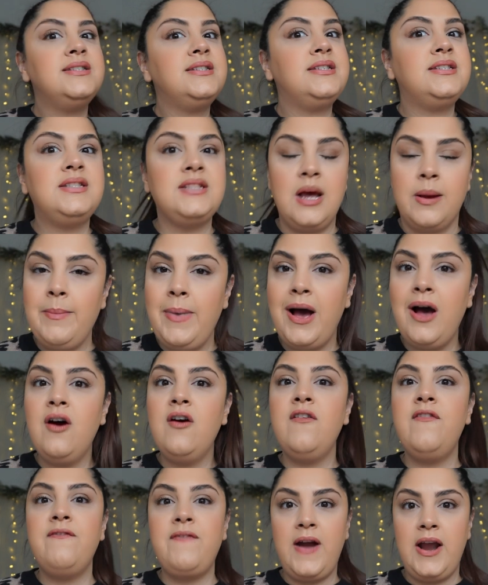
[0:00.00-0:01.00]

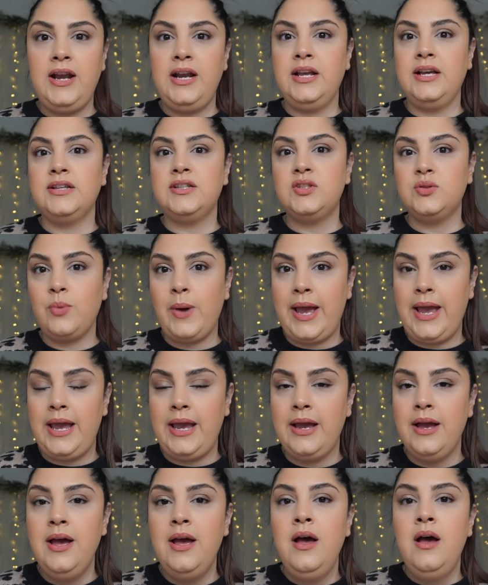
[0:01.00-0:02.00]
somehow finding its
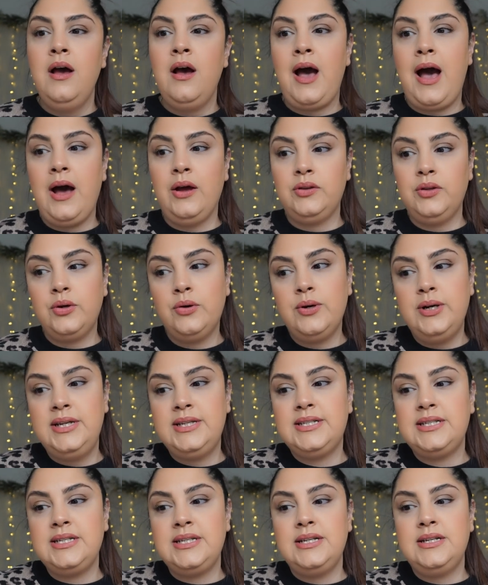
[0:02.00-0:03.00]
way out the
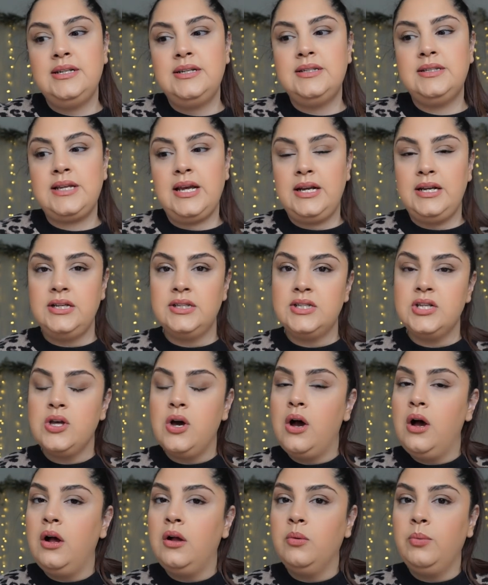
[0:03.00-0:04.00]
creases and into
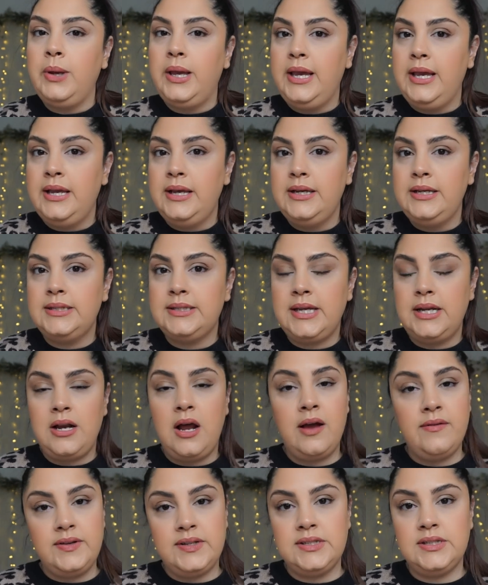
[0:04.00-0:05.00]
the hallways, and
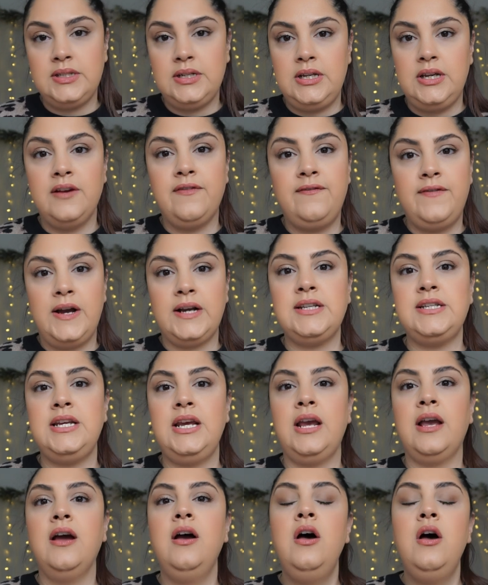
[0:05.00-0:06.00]
obviously
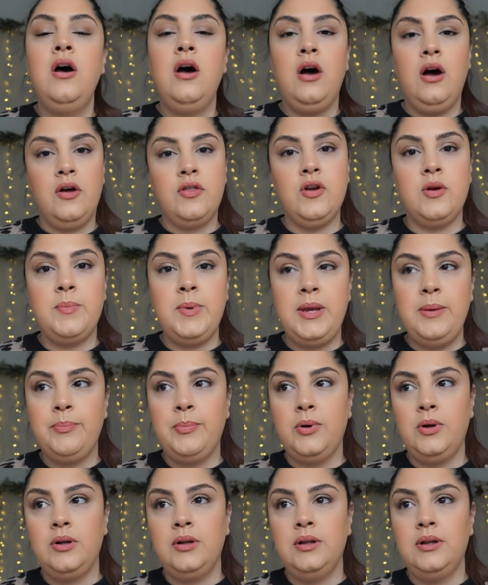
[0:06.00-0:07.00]
affecting other
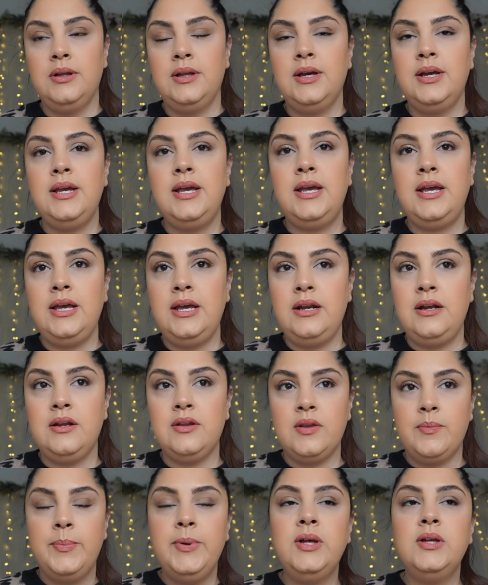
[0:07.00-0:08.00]
people
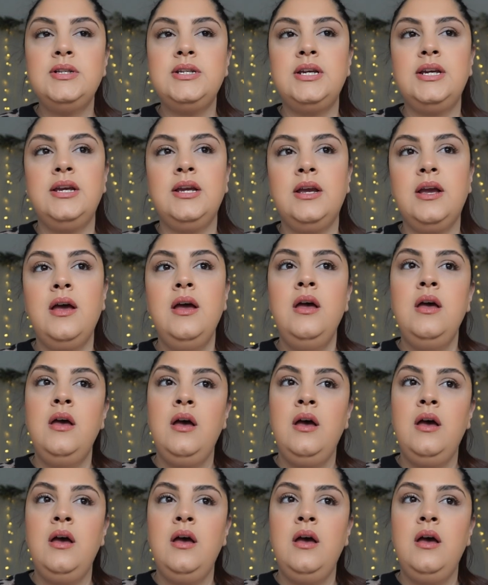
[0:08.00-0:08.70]
in the building